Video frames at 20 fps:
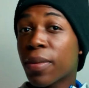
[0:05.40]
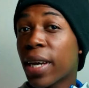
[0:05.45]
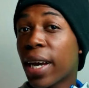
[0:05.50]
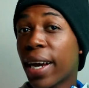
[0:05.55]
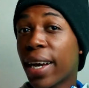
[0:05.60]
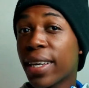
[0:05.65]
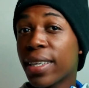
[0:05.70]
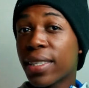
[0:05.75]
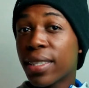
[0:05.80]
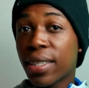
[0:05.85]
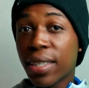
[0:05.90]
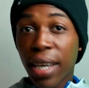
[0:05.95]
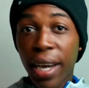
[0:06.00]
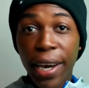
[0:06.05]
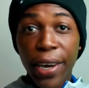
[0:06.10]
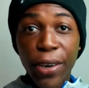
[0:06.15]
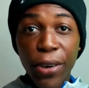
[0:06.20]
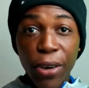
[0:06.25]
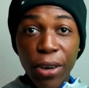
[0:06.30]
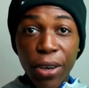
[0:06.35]
guys,
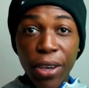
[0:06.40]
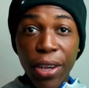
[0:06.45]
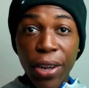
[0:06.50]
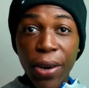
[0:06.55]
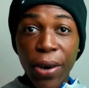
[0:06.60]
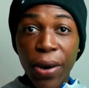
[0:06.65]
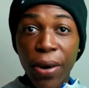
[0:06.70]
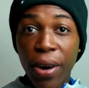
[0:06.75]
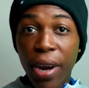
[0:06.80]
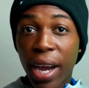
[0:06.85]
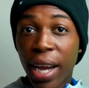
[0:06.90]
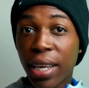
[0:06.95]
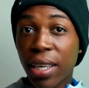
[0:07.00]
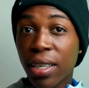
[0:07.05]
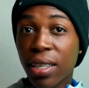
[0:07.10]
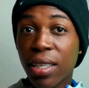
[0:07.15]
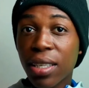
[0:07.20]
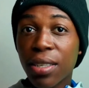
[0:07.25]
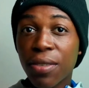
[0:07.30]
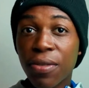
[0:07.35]
Tayo here, and in
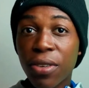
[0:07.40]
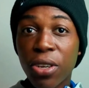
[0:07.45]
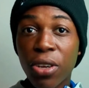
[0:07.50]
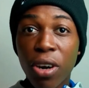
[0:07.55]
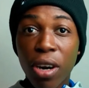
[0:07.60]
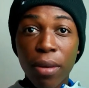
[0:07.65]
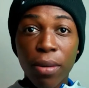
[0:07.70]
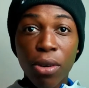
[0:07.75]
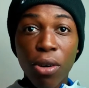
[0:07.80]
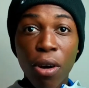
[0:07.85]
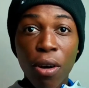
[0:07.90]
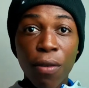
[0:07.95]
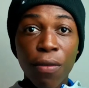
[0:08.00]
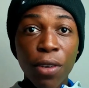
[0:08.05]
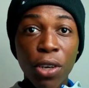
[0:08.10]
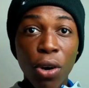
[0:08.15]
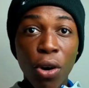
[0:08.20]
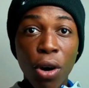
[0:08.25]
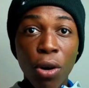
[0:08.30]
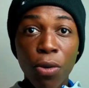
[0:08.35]
this video I'll be
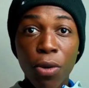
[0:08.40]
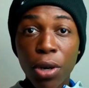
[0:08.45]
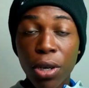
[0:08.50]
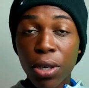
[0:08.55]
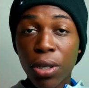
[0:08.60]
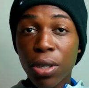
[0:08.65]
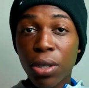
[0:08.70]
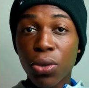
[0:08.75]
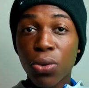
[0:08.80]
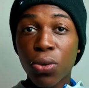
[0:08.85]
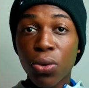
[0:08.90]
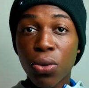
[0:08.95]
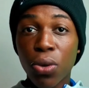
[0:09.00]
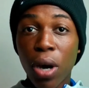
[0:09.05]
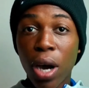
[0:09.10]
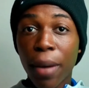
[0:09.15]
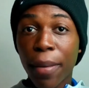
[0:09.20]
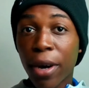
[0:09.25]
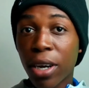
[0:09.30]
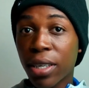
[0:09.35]
covering all what you need to know
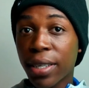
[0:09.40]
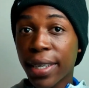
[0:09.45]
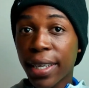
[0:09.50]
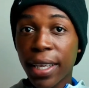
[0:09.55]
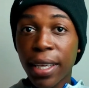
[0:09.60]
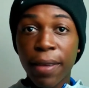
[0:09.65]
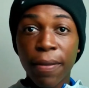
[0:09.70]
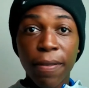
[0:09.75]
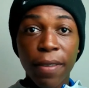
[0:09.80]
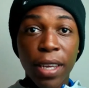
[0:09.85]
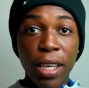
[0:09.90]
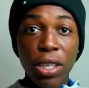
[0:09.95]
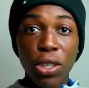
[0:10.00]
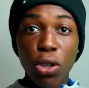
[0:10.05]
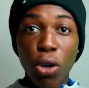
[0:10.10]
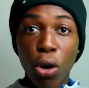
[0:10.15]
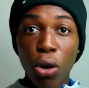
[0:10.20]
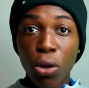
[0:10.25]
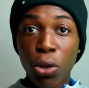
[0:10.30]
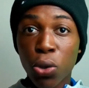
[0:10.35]
about the Infinix
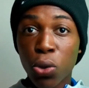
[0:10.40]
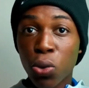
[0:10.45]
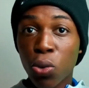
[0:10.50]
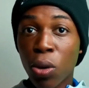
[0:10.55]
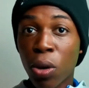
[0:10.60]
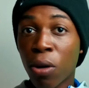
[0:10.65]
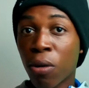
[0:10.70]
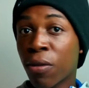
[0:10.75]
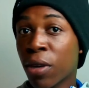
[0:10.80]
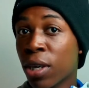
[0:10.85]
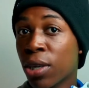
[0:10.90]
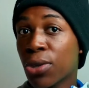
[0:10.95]
Hot 12.